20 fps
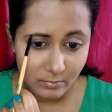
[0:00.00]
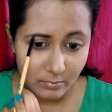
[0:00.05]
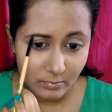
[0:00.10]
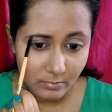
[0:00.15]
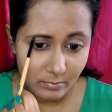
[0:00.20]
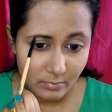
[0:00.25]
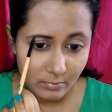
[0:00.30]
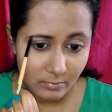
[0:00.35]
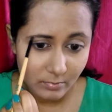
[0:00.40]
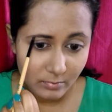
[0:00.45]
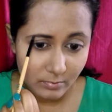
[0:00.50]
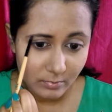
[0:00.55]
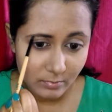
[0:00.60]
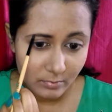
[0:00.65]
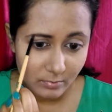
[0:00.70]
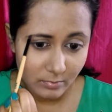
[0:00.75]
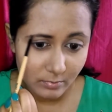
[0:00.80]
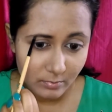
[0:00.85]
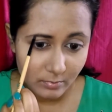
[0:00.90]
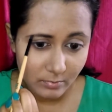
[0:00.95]

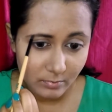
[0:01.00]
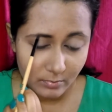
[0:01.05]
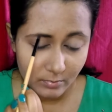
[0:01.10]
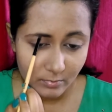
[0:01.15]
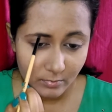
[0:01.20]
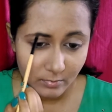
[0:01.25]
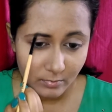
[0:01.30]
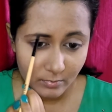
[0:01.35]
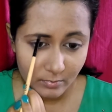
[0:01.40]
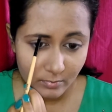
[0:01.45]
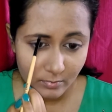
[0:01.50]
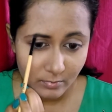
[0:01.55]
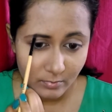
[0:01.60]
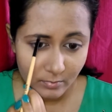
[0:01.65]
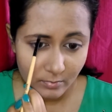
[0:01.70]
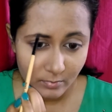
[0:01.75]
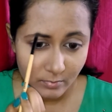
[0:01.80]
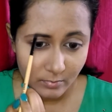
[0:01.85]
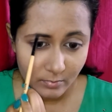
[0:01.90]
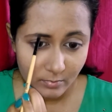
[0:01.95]

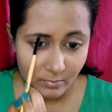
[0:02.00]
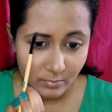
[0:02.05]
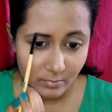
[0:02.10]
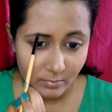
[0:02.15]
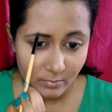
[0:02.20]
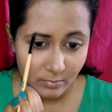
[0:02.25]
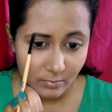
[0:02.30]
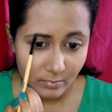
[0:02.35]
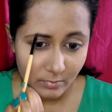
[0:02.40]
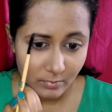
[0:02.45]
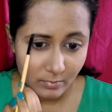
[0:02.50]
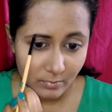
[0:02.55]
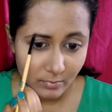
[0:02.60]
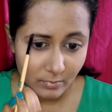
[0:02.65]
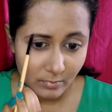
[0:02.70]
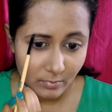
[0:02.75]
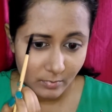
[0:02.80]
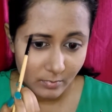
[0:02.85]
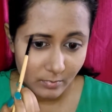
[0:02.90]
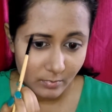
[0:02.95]

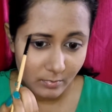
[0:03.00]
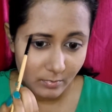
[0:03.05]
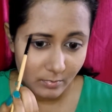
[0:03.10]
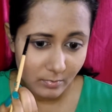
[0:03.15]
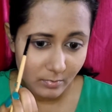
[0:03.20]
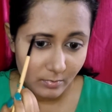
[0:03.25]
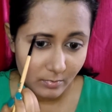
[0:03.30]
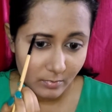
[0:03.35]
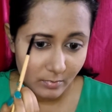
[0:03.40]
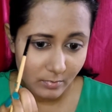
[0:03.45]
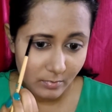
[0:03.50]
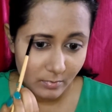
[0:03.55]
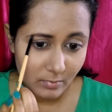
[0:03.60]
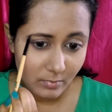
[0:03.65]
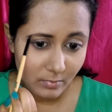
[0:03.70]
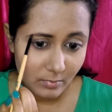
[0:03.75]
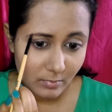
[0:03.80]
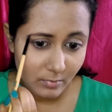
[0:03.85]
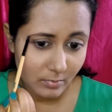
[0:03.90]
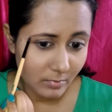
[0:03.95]

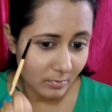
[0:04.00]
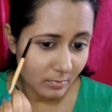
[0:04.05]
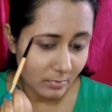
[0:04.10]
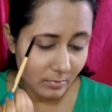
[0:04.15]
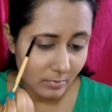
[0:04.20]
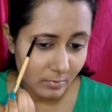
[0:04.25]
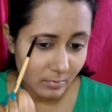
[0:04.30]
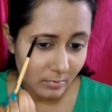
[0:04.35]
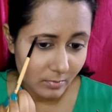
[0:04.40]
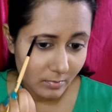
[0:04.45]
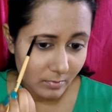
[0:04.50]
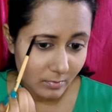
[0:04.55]
Nobody speaks.